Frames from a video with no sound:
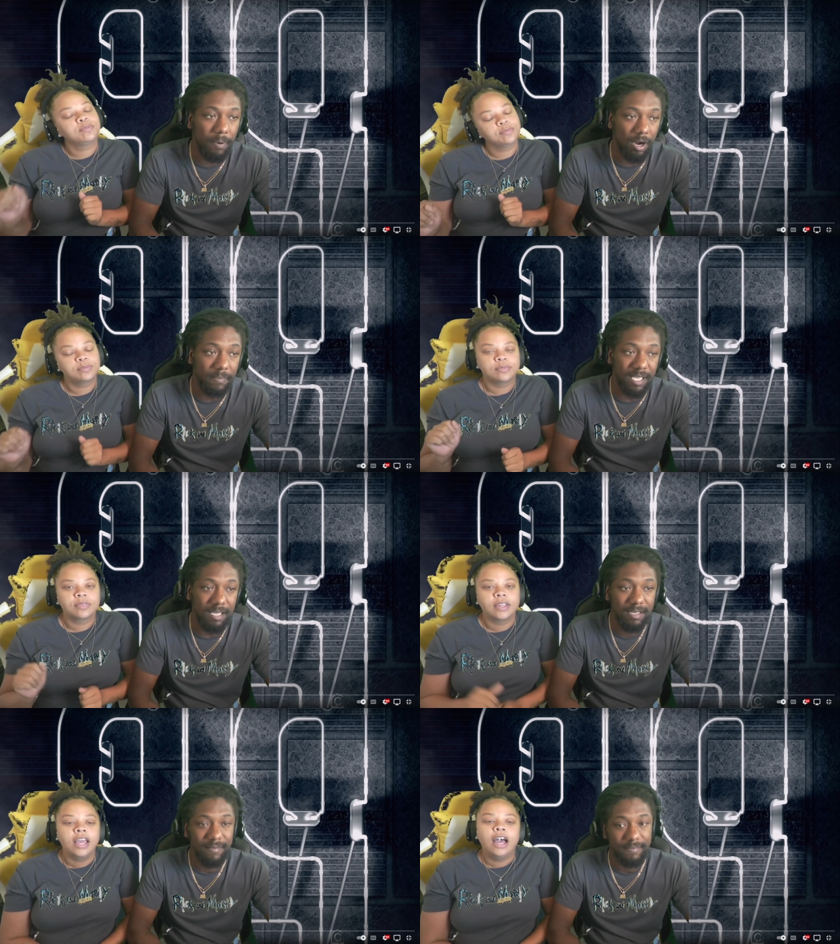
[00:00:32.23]
Speaker 1: Barbie.
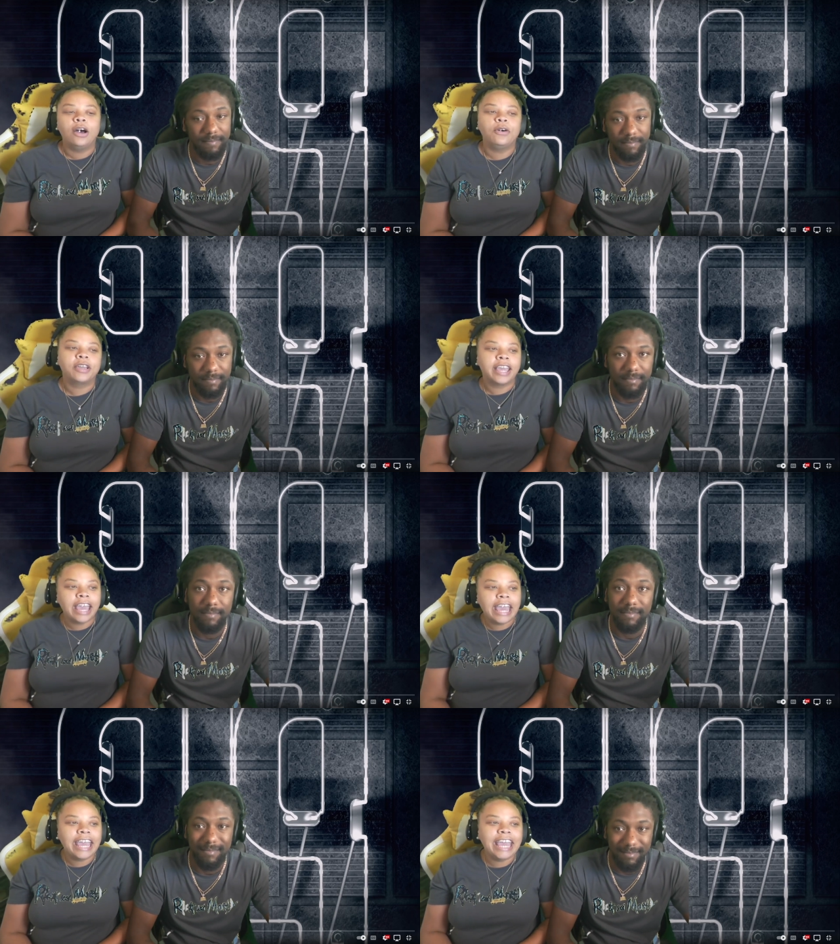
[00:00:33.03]

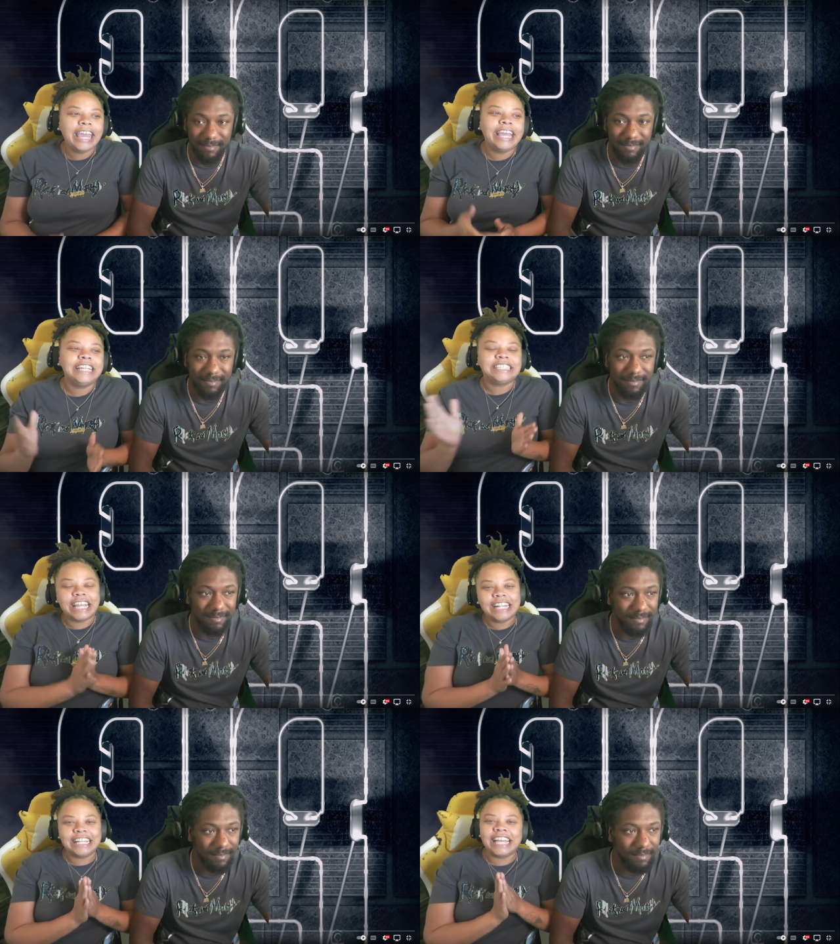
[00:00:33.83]
Speaker 2: Okay,
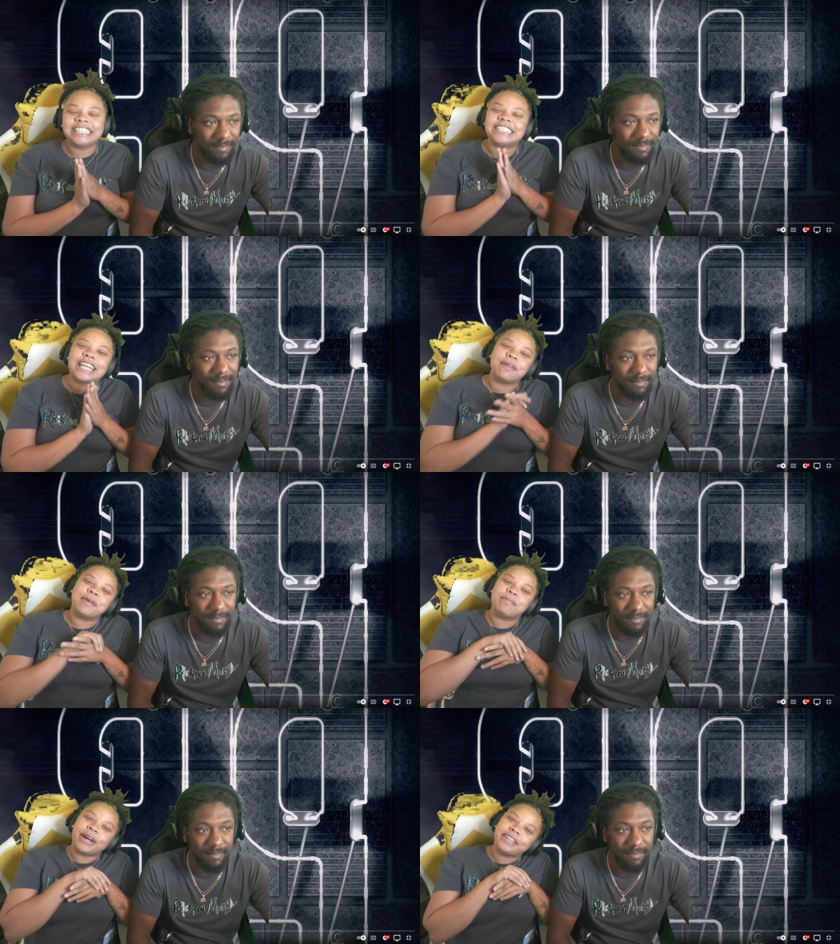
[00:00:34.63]
Jaidyn Alexis, happy
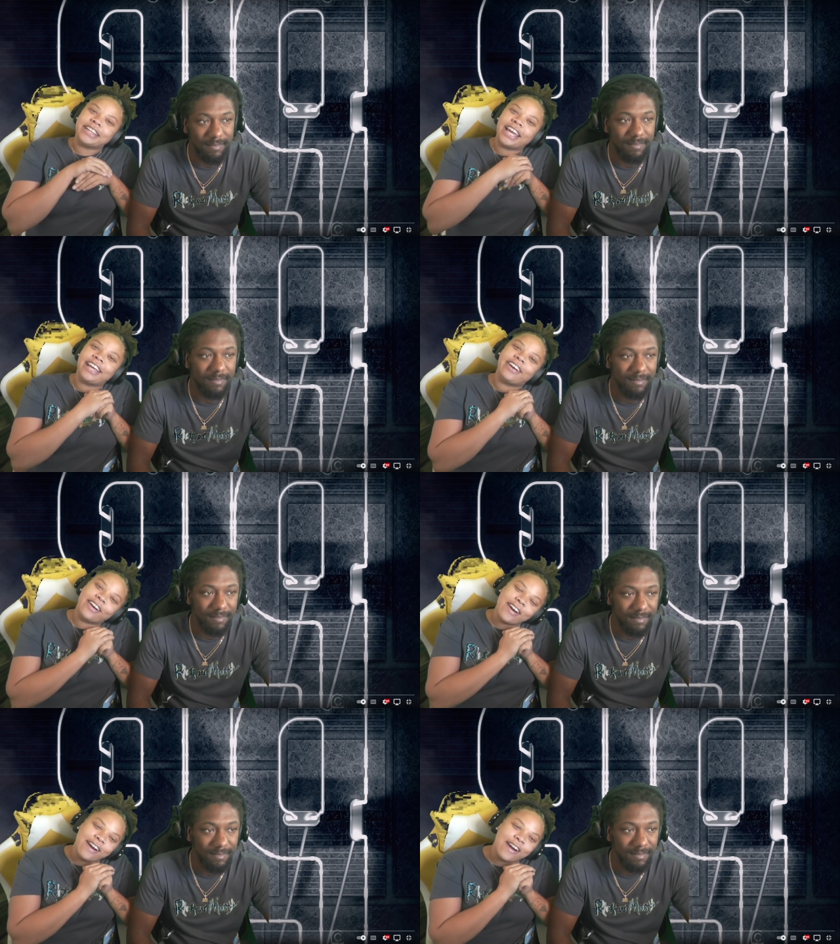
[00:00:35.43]
birthday,
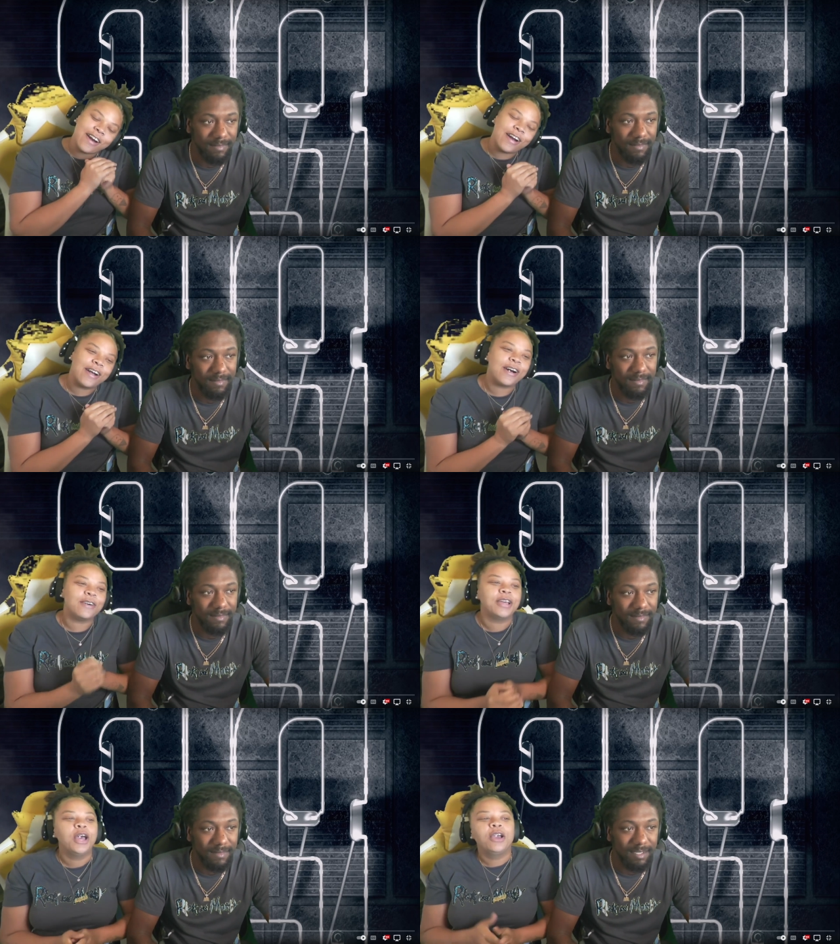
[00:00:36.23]

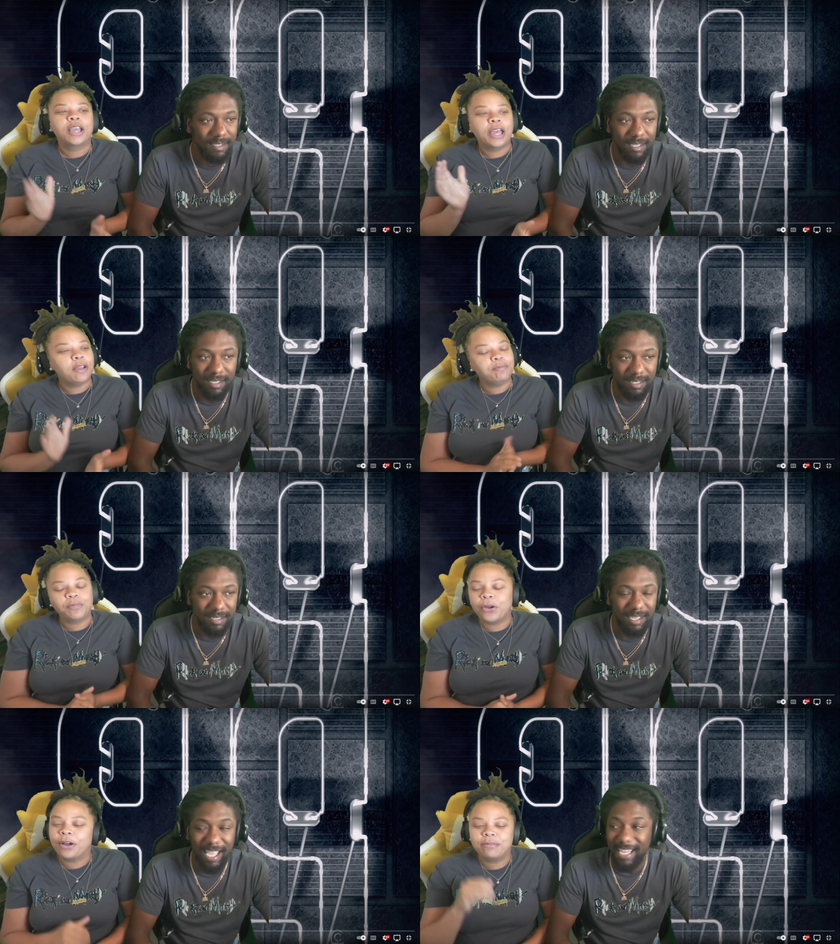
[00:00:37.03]
girl! Okay,
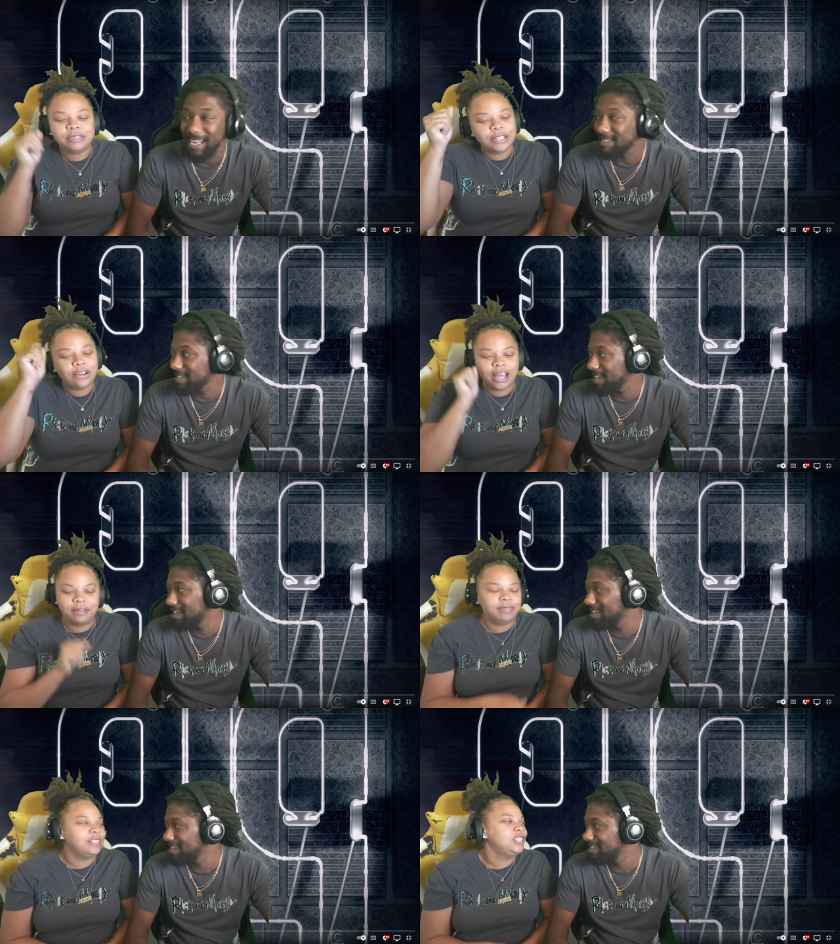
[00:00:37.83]
girl, hey, I'm so tight.
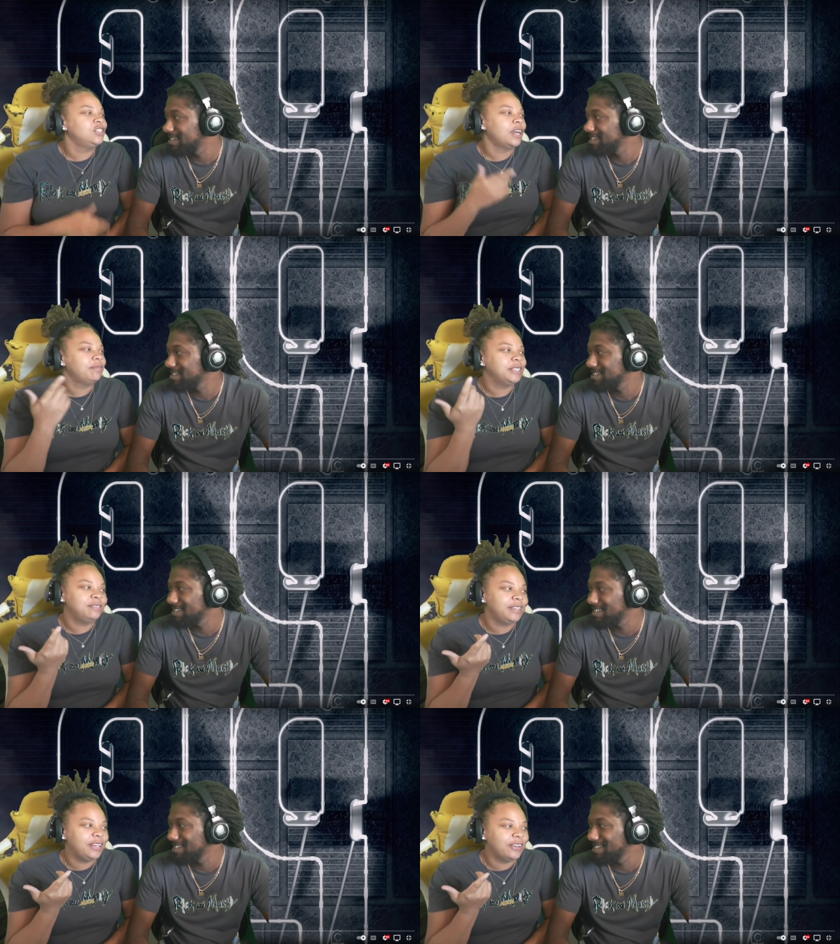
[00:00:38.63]
happy. She dropped this
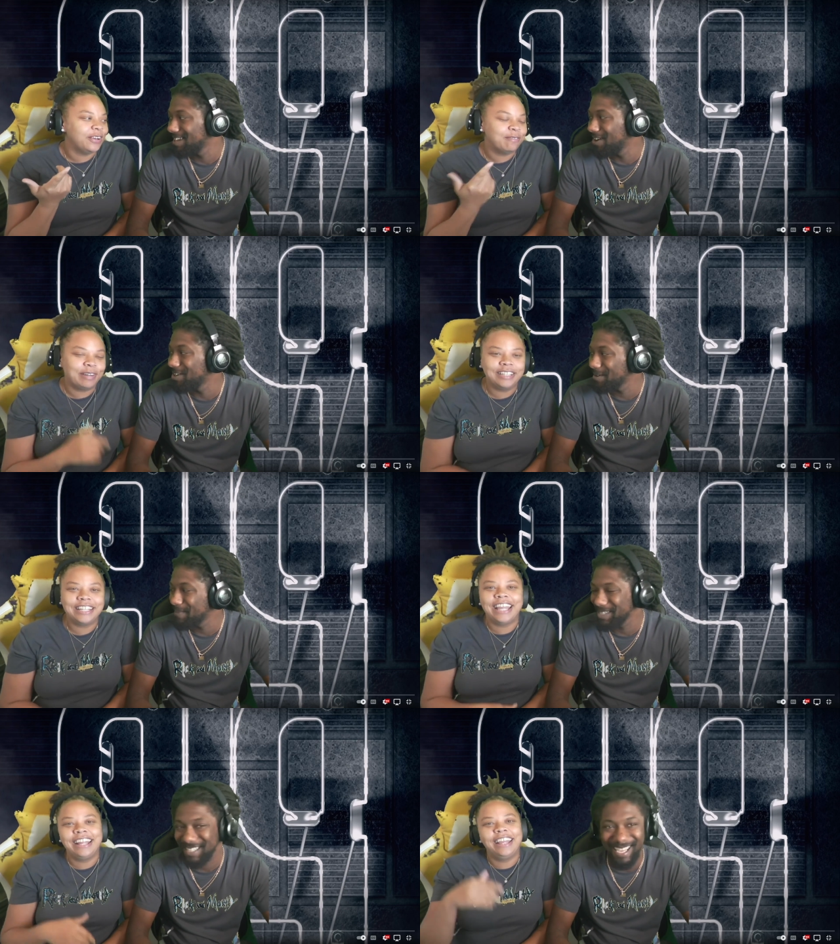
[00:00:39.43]
video on her, on birthday, her
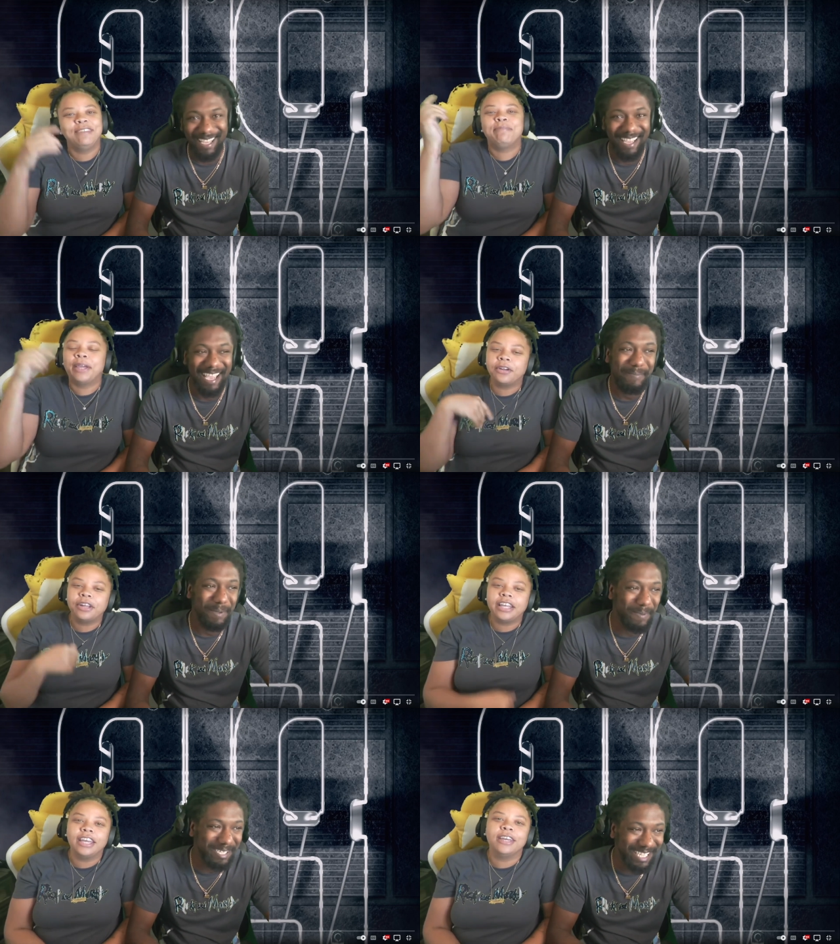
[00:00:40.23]
birthday. Period. Happy
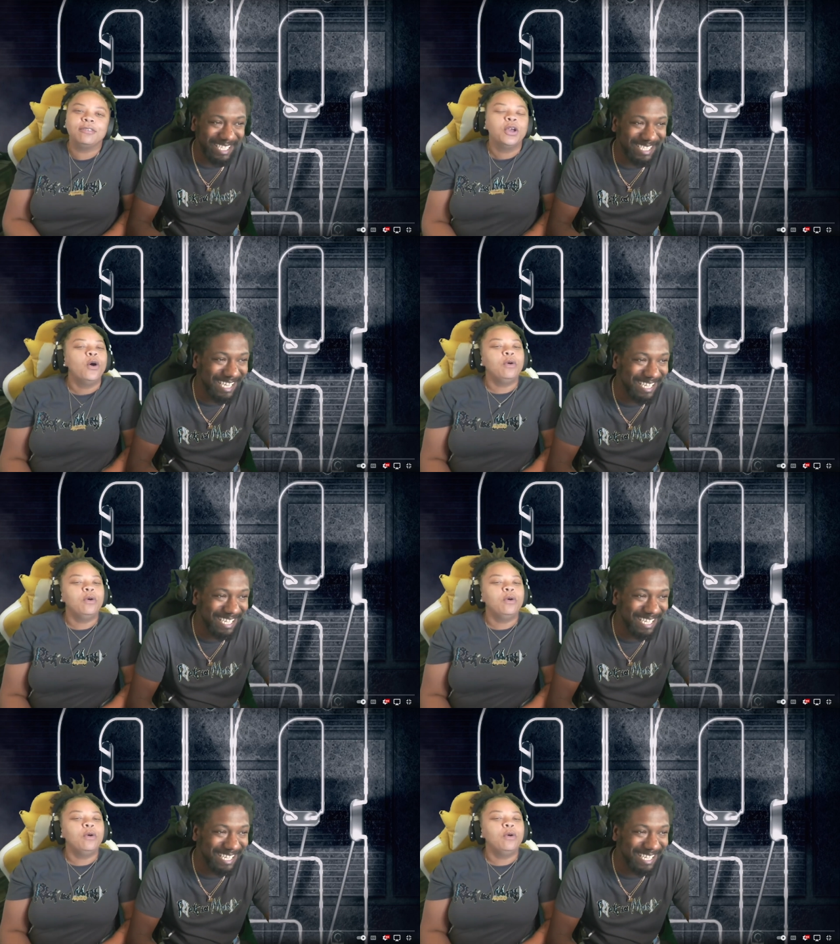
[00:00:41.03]
birthday, Jaidyn.